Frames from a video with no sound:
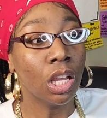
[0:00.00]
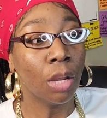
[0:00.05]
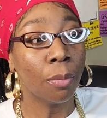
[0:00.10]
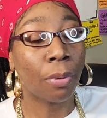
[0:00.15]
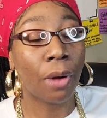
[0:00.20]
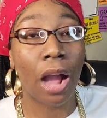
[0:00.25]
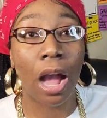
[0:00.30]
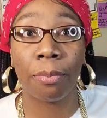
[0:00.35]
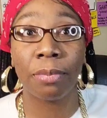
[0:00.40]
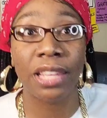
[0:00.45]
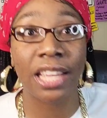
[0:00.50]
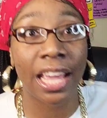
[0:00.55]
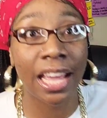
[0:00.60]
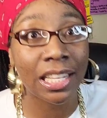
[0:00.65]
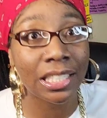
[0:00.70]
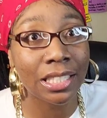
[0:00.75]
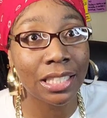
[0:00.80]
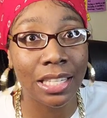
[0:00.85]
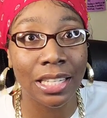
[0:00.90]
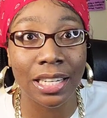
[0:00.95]
probably
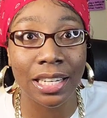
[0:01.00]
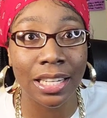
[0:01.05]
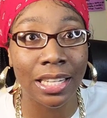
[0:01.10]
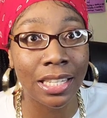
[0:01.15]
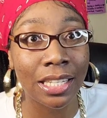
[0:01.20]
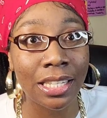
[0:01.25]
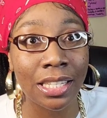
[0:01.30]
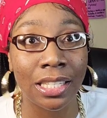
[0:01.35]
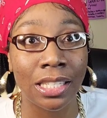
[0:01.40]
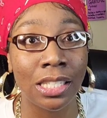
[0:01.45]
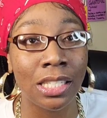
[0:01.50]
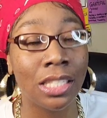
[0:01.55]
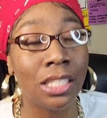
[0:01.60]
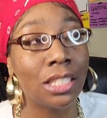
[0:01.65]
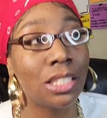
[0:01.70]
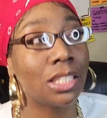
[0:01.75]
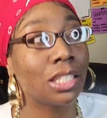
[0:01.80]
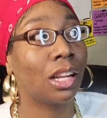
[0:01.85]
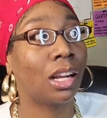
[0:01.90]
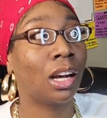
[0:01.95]
STDs,
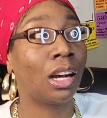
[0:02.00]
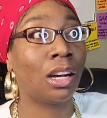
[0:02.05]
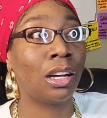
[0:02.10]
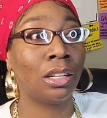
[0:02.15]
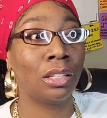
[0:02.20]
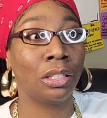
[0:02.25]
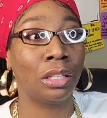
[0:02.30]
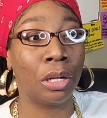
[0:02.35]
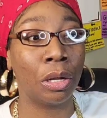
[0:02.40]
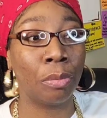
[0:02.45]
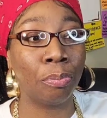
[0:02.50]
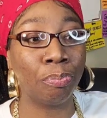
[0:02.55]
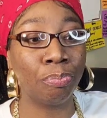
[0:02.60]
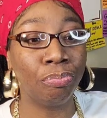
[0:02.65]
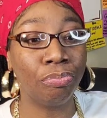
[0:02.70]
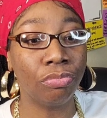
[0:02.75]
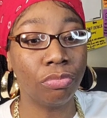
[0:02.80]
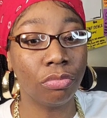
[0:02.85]
um,